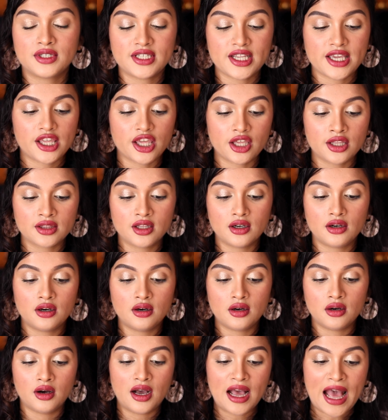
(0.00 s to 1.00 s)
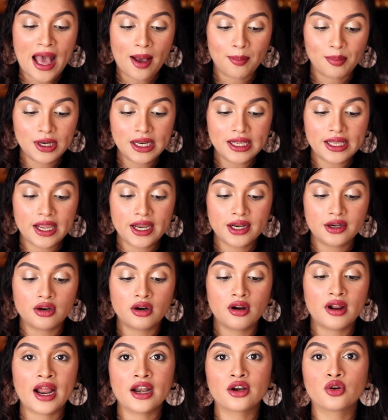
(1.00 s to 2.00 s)
taking the
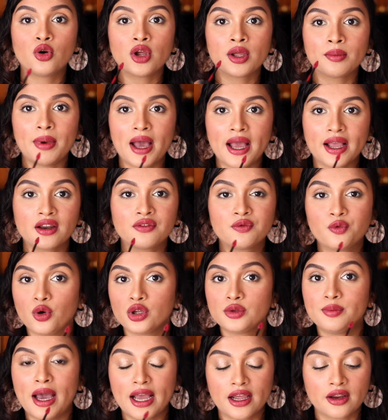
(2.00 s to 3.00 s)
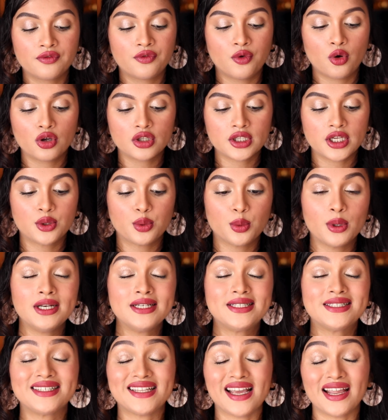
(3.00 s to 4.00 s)
applicator and going back and forth, it will
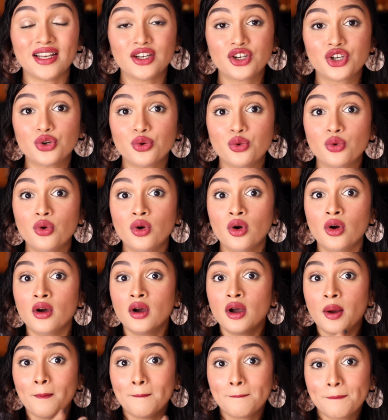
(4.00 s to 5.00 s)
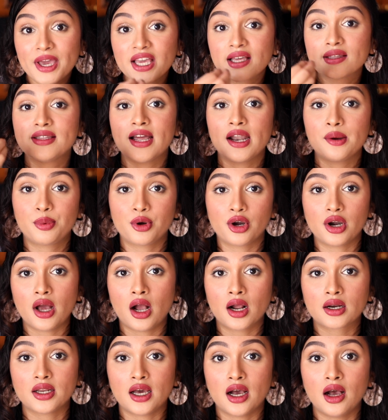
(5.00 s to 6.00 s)
tend to pick that
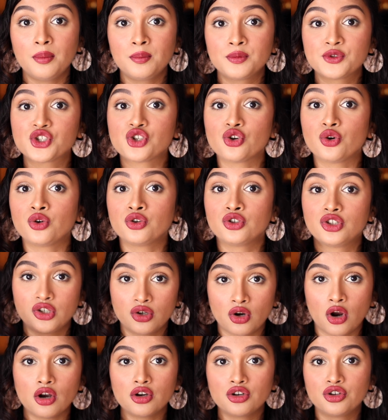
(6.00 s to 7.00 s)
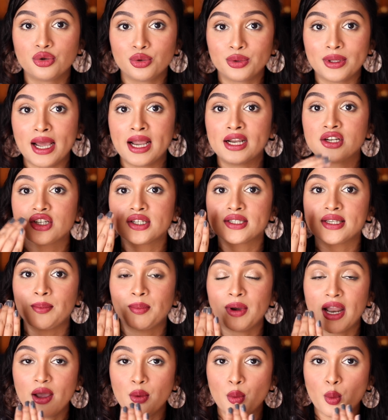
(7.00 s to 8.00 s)
product up. So do not do that. Just
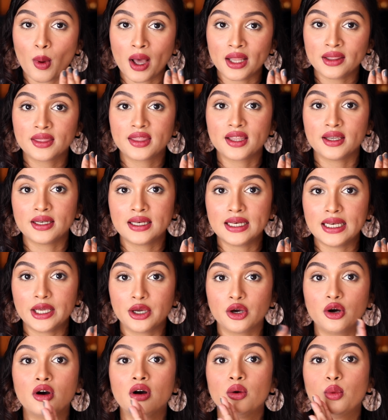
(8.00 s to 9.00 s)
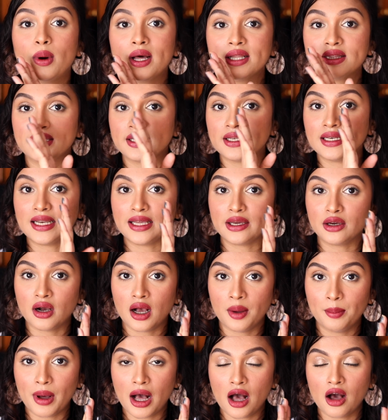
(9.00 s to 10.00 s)
apply one thin layer
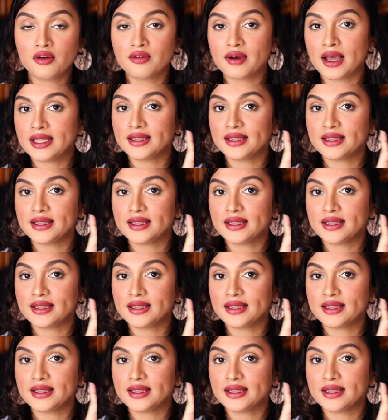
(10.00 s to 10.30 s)
above,